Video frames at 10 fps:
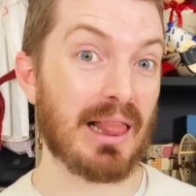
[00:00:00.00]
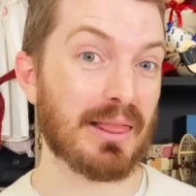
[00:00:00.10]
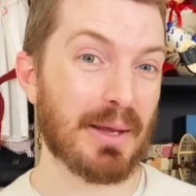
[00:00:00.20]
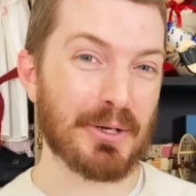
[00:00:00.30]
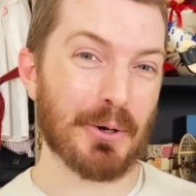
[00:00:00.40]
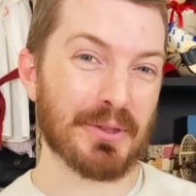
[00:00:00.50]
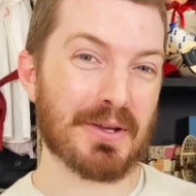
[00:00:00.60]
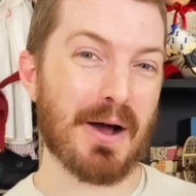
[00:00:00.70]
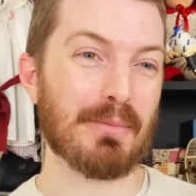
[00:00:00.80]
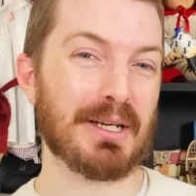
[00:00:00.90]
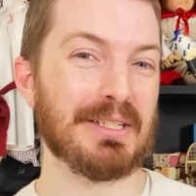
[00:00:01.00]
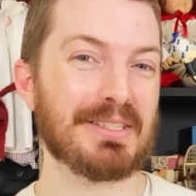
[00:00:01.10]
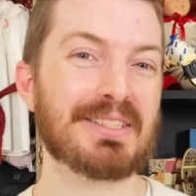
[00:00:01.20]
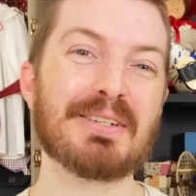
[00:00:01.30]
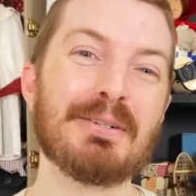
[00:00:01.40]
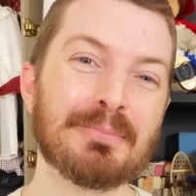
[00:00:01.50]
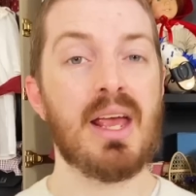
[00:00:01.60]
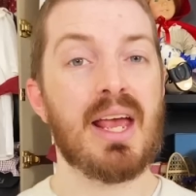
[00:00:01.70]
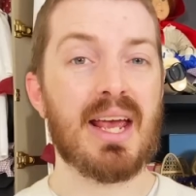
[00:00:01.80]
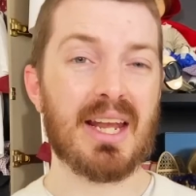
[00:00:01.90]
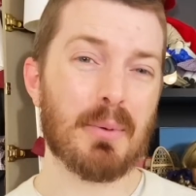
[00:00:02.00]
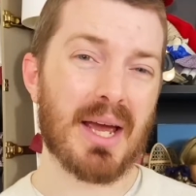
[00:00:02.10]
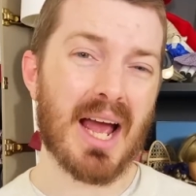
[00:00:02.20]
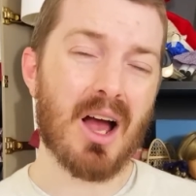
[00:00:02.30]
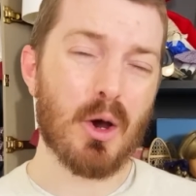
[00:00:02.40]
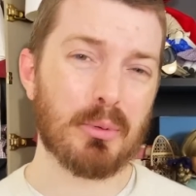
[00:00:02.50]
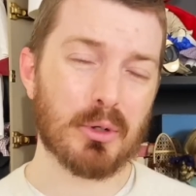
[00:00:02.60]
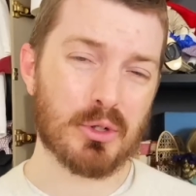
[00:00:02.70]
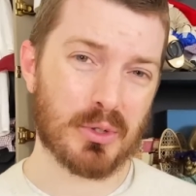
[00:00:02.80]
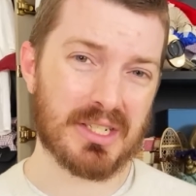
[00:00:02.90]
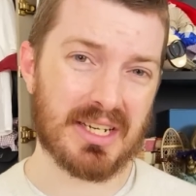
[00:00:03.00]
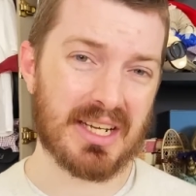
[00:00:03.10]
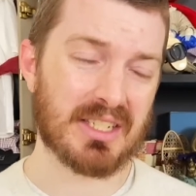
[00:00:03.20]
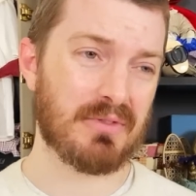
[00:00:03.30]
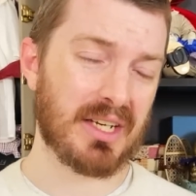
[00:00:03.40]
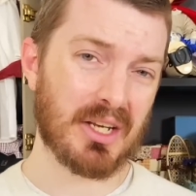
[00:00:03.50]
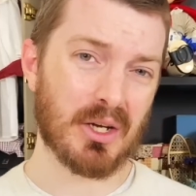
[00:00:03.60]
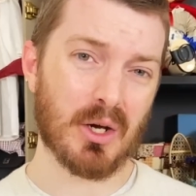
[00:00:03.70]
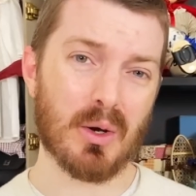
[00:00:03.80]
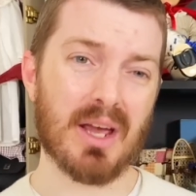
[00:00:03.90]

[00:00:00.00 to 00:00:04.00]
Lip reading: Let me know in the comments. Anyway, I hope you enjoyed today's video.